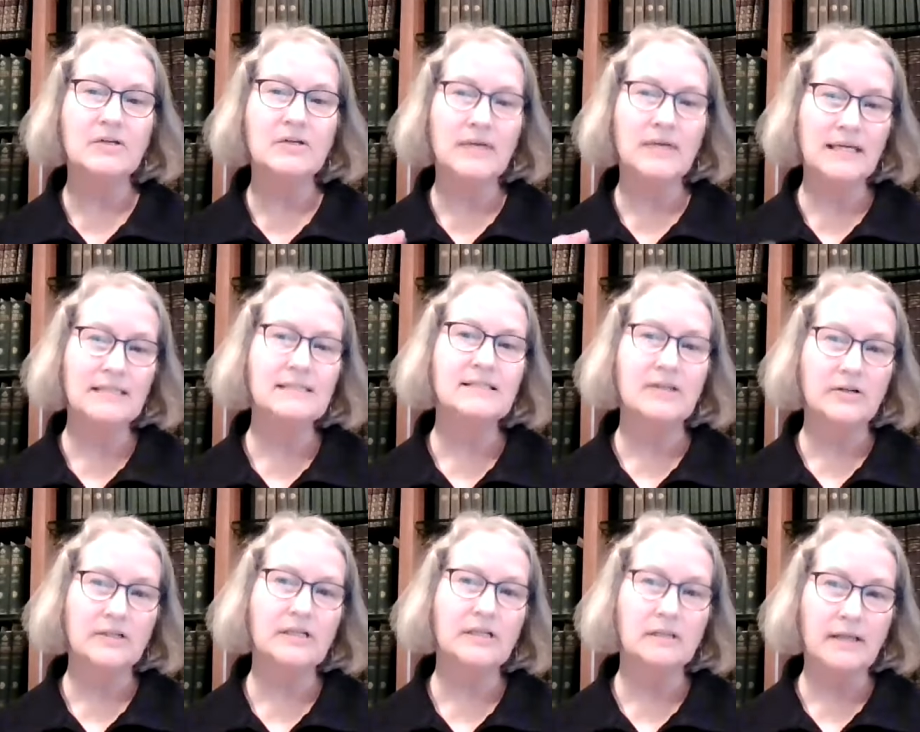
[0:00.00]
So he
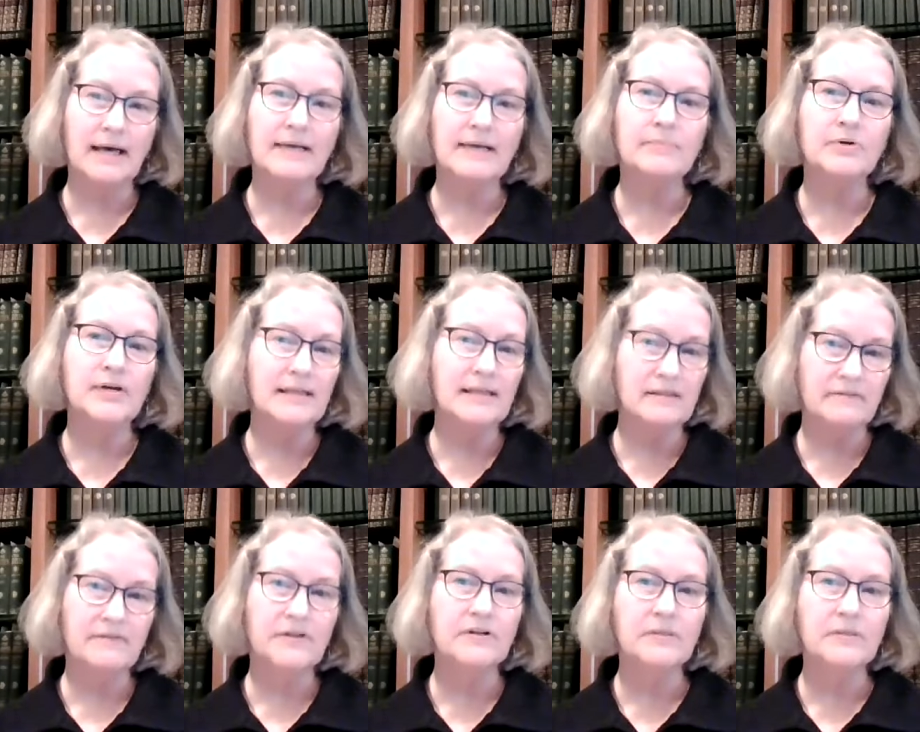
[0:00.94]
started a library at the
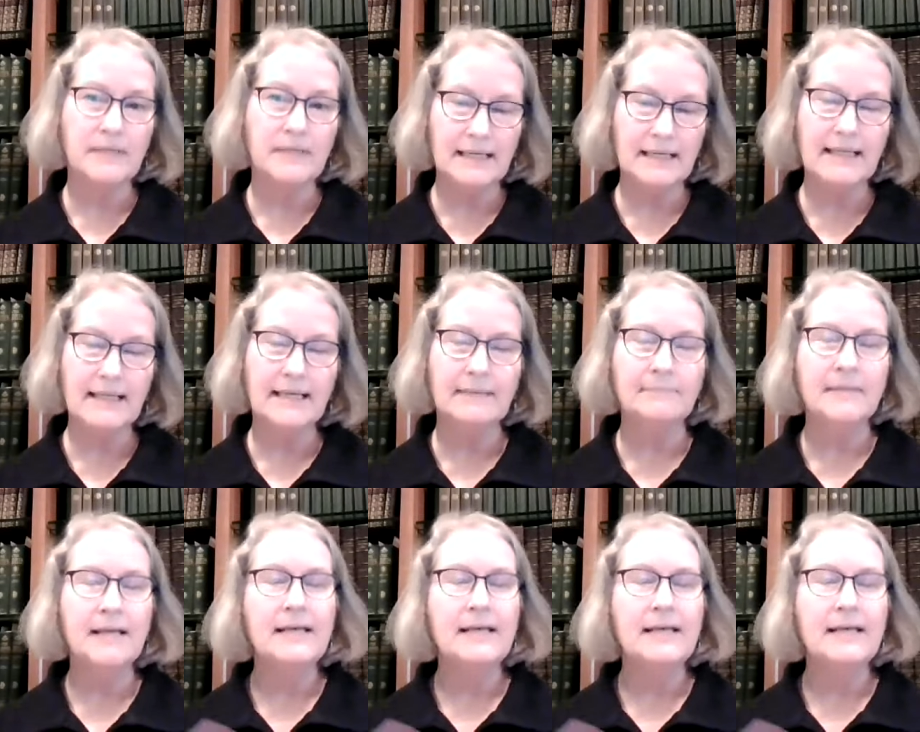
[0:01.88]
very beginning.